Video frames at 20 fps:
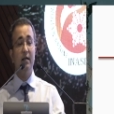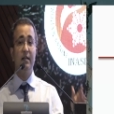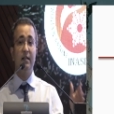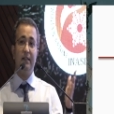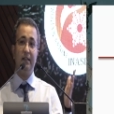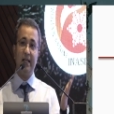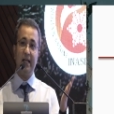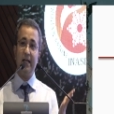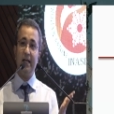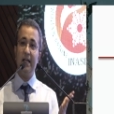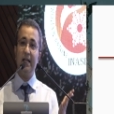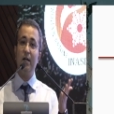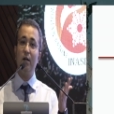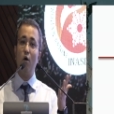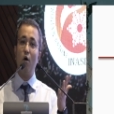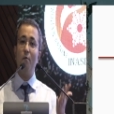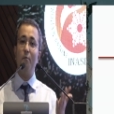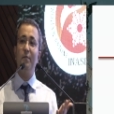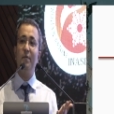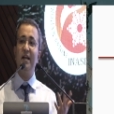then in
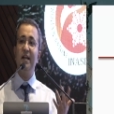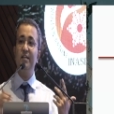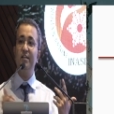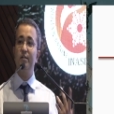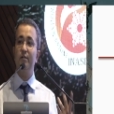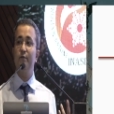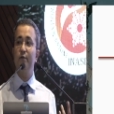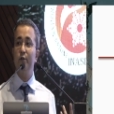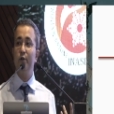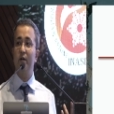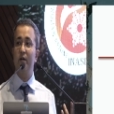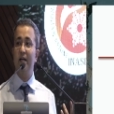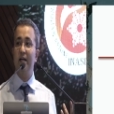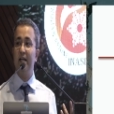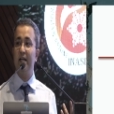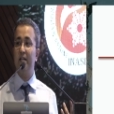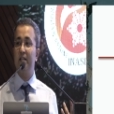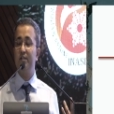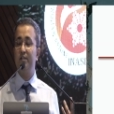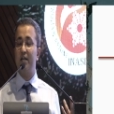combination with your
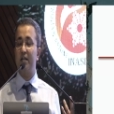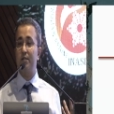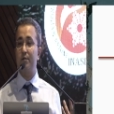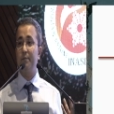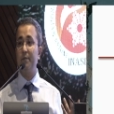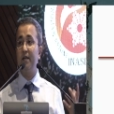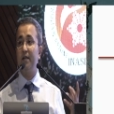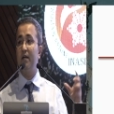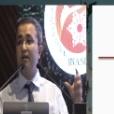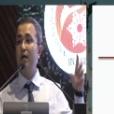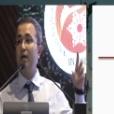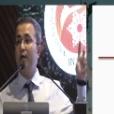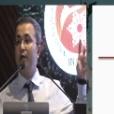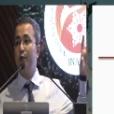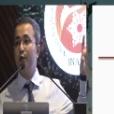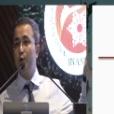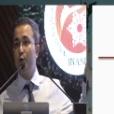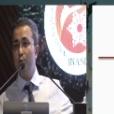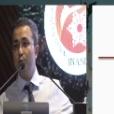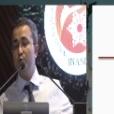clinical judgment,
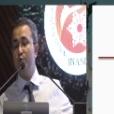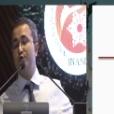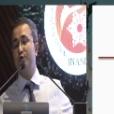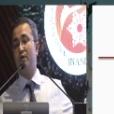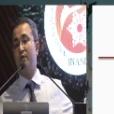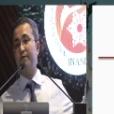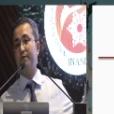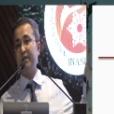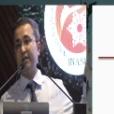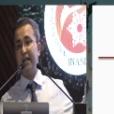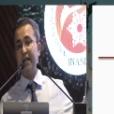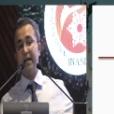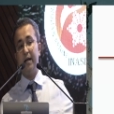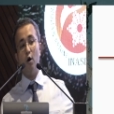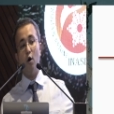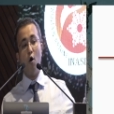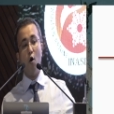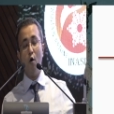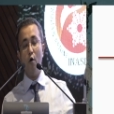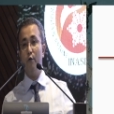use of TEG
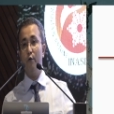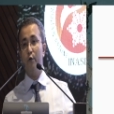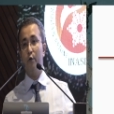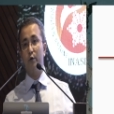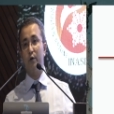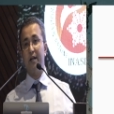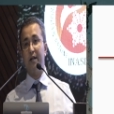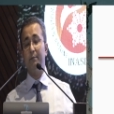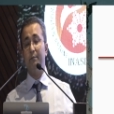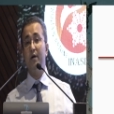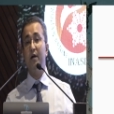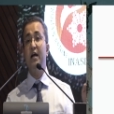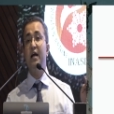or ROTEM